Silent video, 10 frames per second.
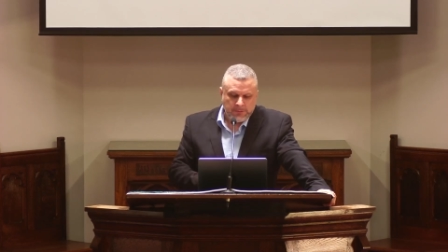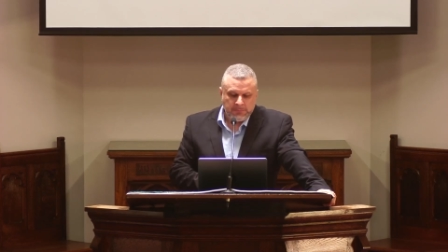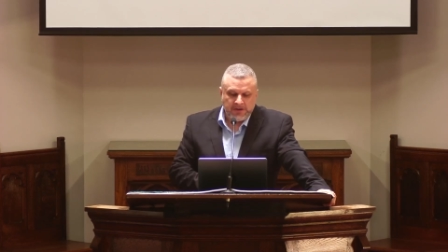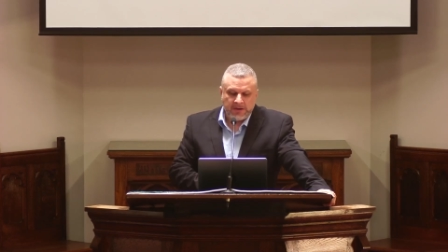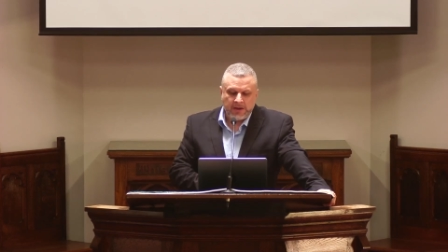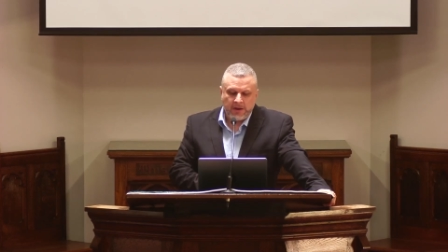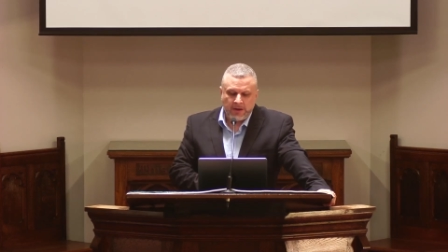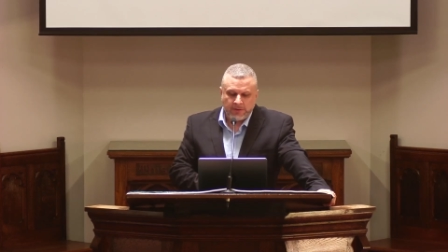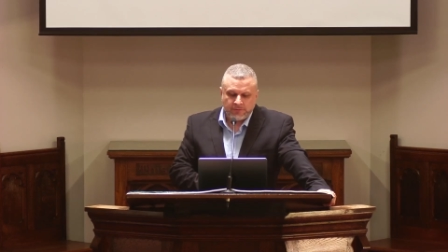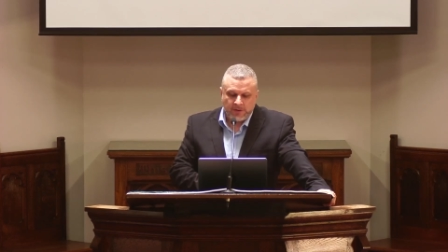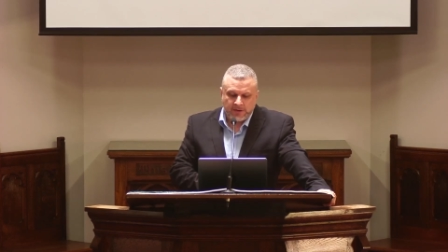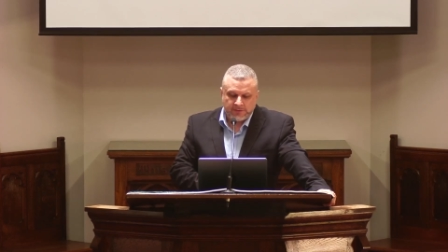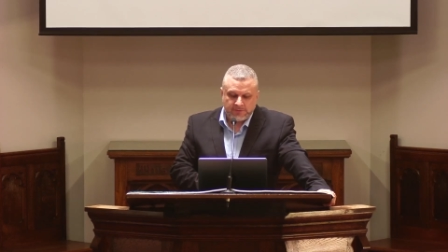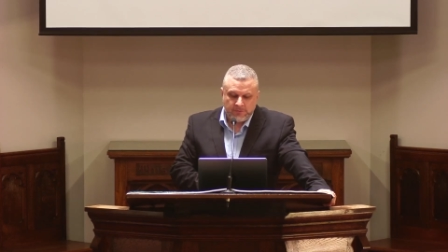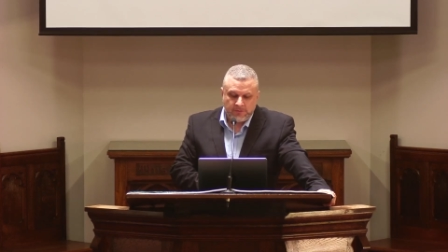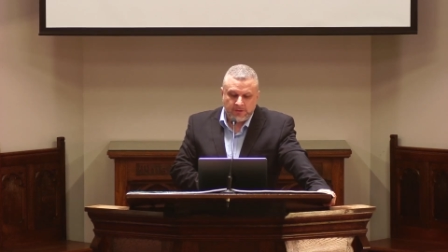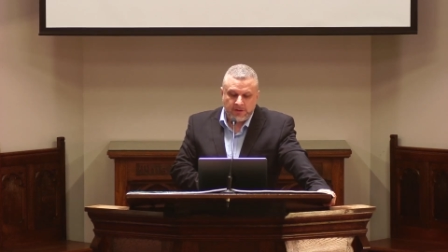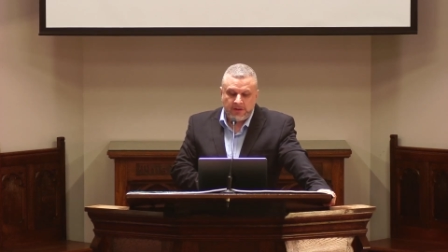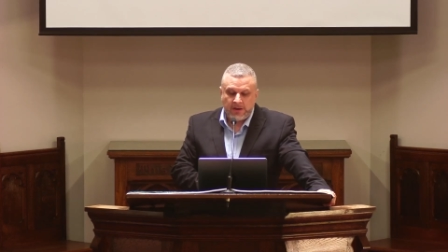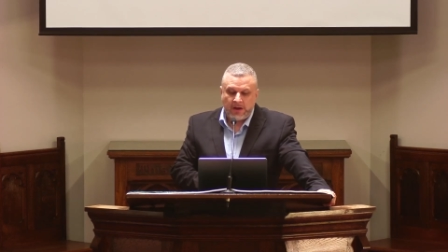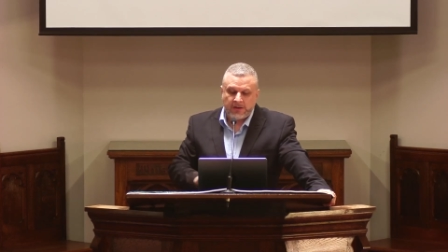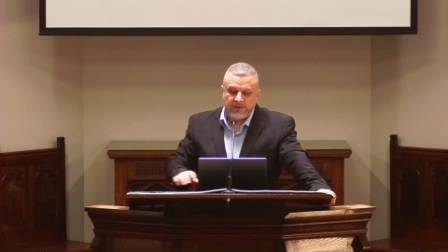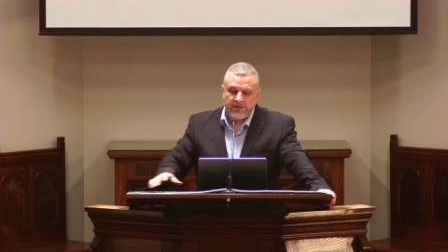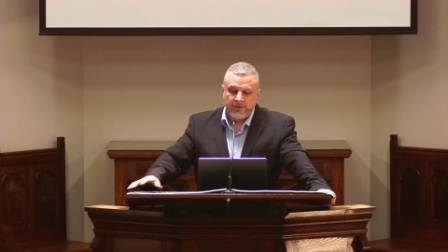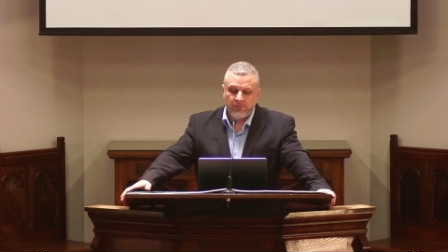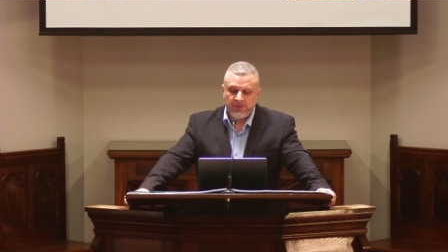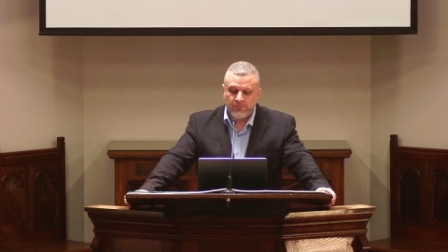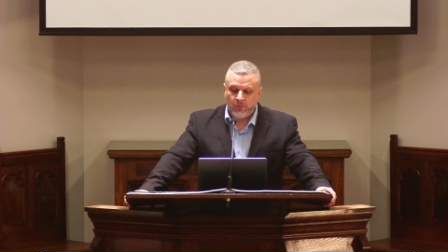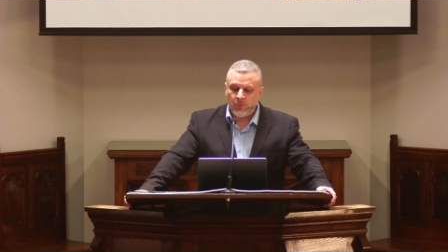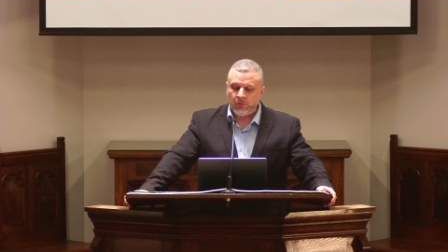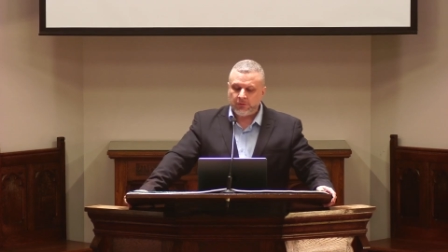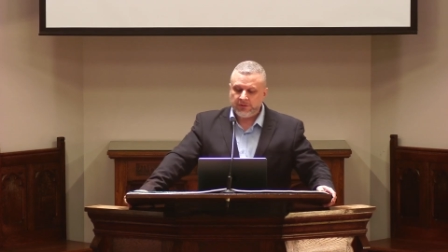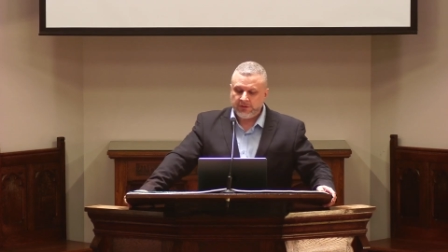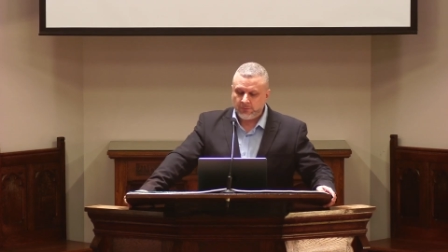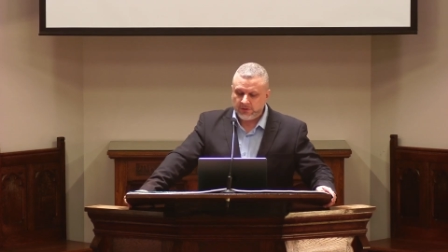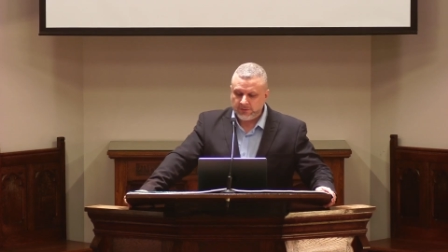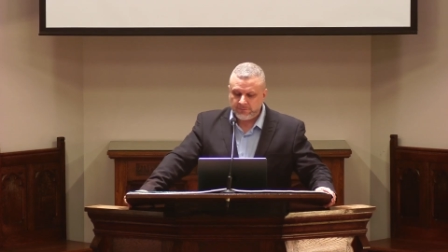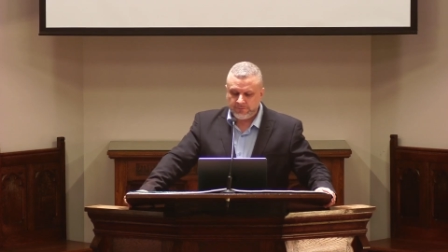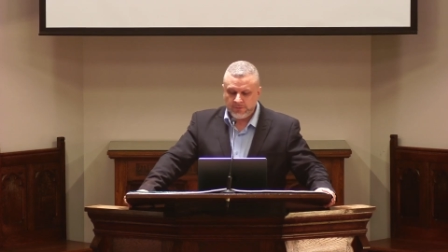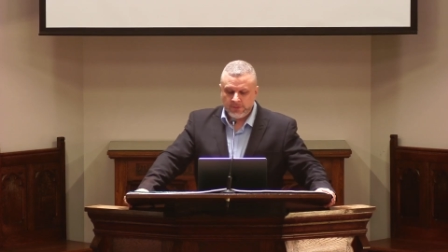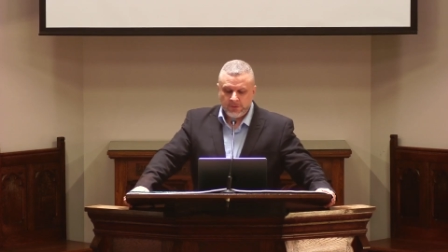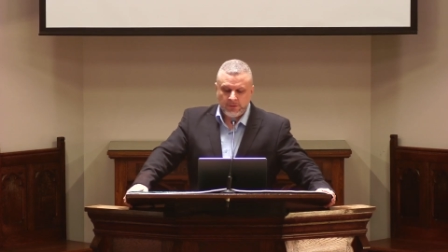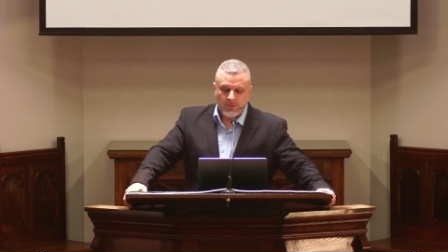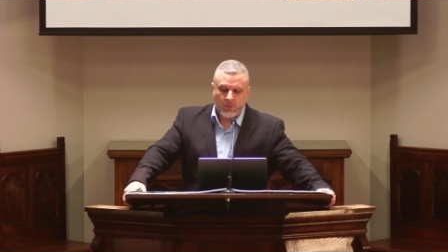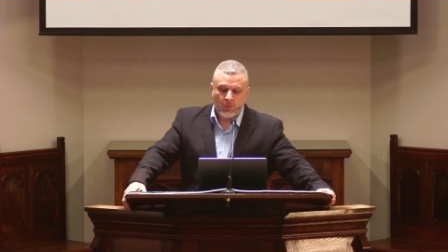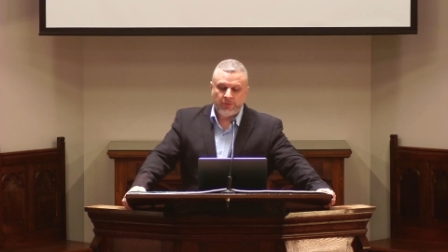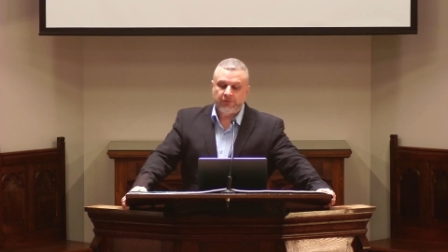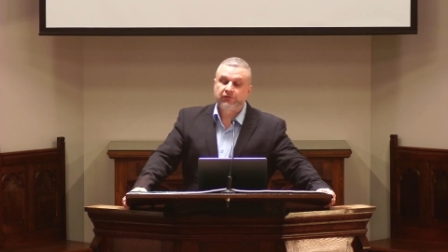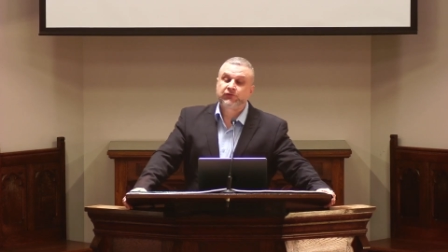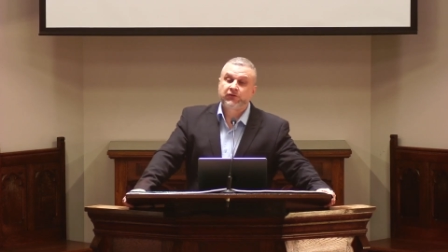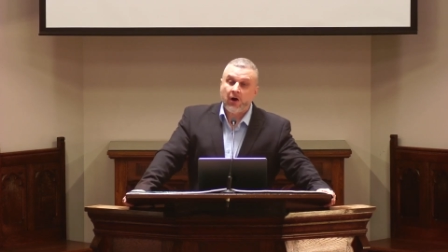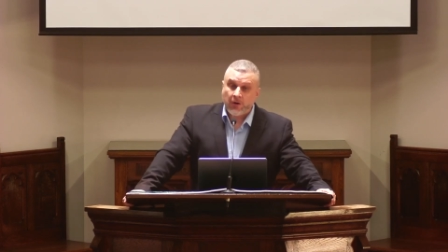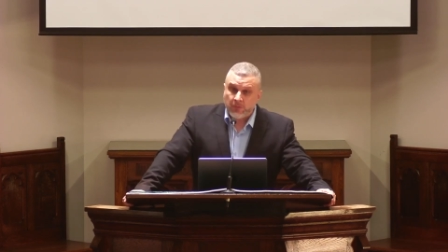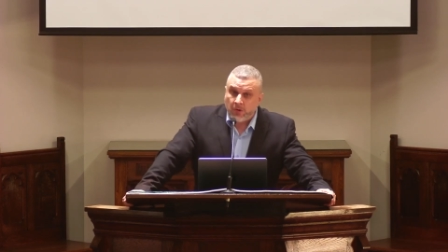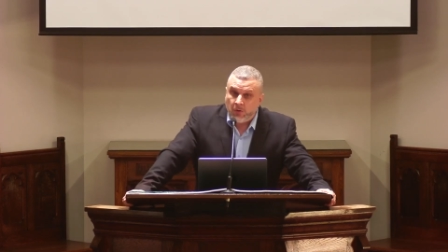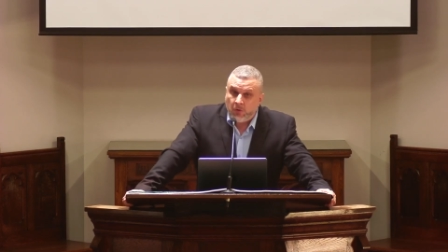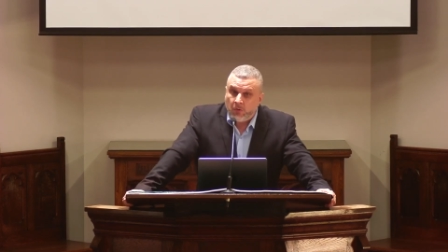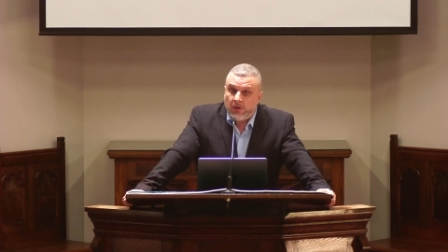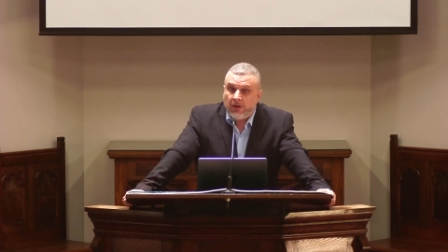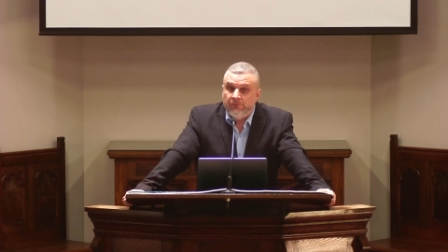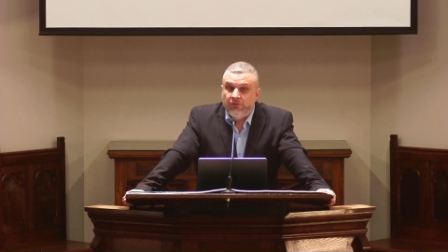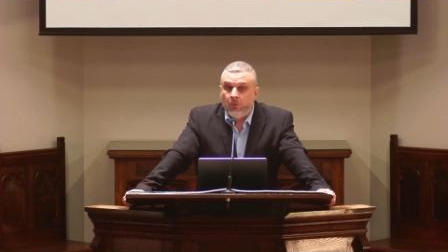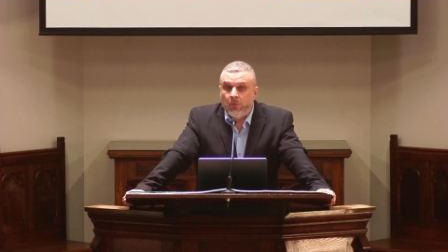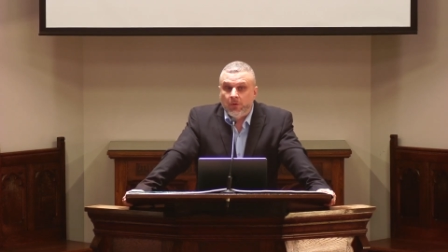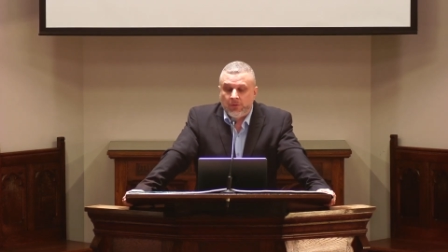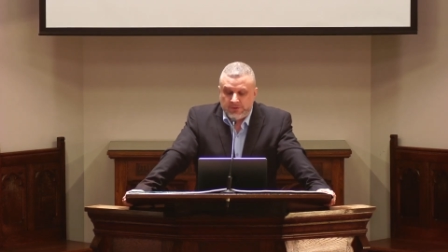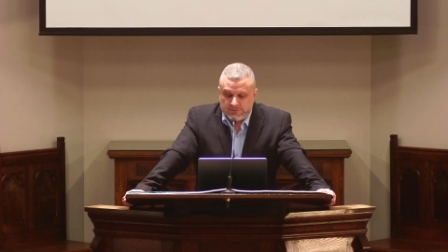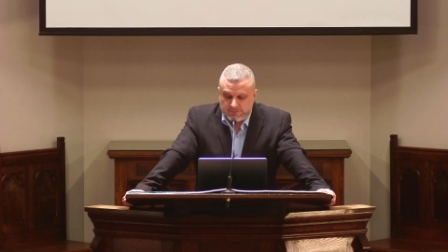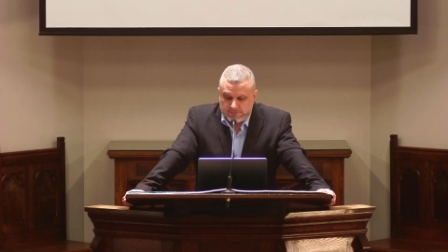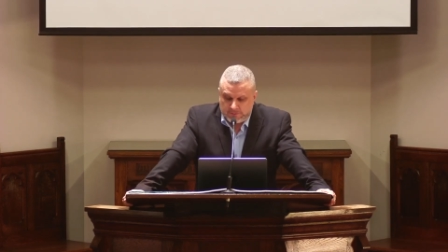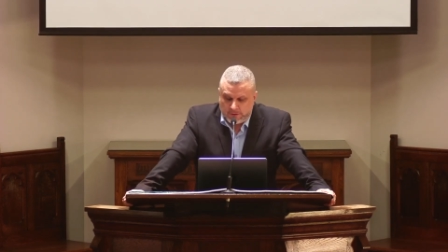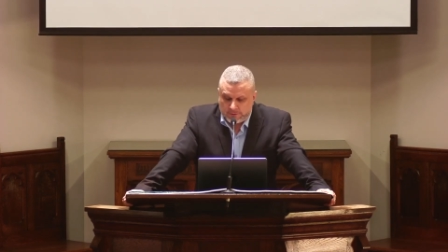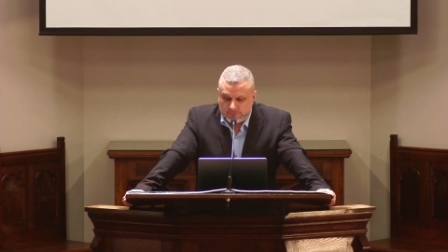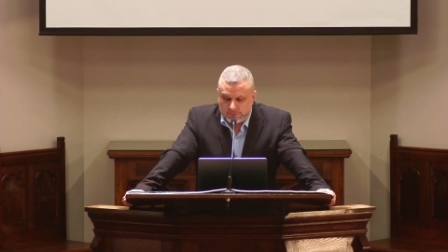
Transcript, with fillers: But in contrast to the godly grief, worldly grief, or the sorrow of the world, as it's also